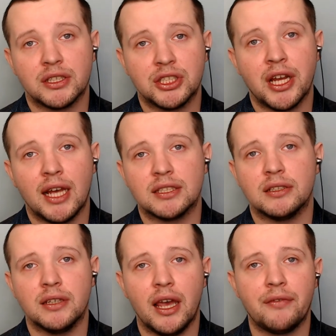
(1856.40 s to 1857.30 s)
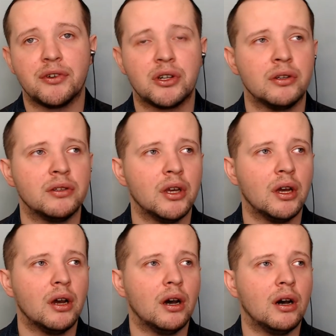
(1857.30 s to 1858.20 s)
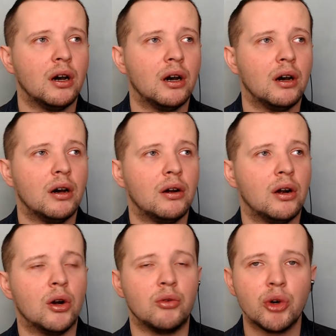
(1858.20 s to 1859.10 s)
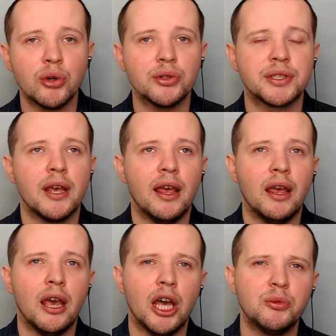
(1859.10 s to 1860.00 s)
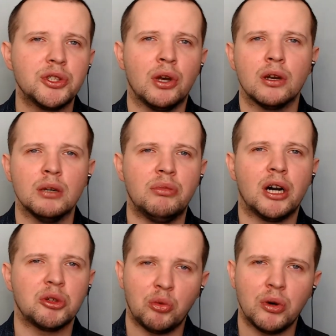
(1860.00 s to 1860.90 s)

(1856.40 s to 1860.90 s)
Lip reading: she has a African roots, and we talk about